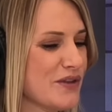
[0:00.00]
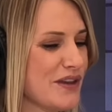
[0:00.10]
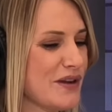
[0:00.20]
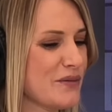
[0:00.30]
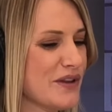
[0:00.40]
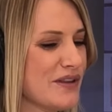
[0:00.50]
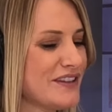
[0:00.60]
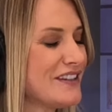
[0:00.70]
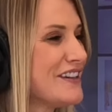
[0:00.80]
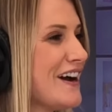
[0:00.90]
thing with
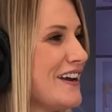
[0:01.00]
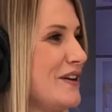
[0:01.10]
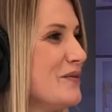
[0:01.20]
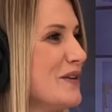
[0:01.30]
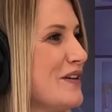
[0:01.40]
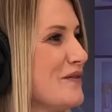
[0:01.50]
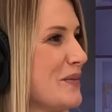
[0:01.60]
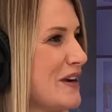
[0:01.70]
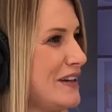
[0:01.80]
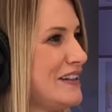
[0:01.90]
society, when
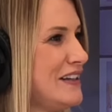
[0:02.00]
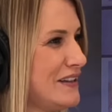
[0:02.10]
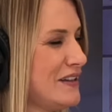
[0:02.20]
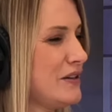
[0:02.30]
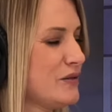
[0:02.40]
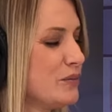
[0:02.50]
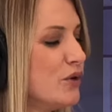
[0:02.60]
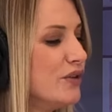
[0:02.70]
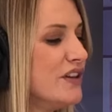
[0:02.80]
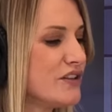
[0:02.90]
everybody sees and is
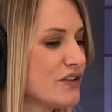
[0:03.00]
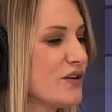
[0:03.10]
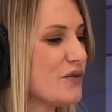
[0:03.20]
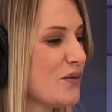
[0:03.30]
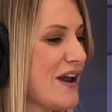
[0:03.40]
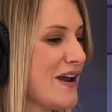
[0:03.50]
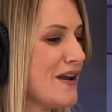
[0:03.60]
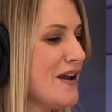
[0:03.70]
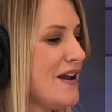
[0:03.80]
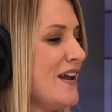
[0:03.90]
molded a certain
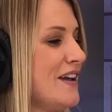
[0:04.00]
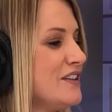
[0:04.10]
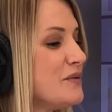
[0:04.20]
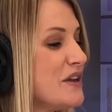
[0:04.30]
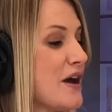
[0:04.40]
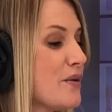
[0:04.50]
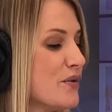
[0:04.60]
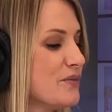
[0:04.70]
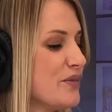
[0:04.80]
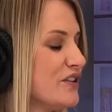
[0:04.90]
way, and to be that
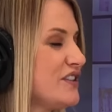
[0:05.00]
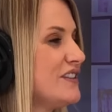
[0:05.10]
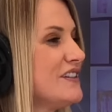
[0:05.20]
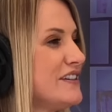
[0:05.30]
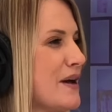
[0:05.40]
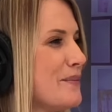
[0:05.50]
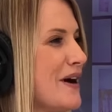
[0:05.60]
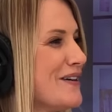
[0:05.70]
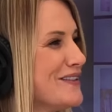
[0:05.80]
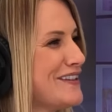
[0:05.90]
one person to step
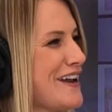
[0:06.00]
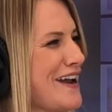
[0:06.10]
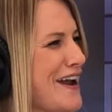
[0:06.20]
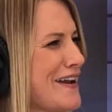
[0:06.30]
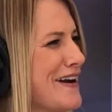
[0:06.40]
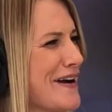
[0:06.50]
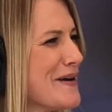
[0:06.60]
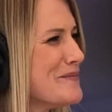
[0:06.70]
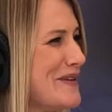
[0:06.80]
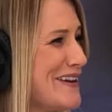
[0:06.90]
out and say, hey,
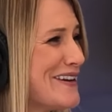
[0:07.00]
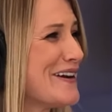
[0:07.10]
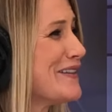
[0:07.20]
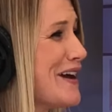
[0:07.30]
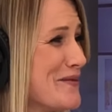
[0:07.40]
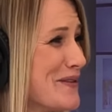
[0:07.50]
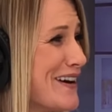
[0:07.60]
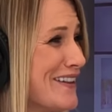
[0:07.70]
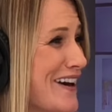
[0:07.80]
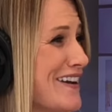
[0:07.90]
I'm me and I like what
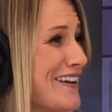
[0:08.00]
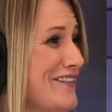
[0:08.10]
I like, and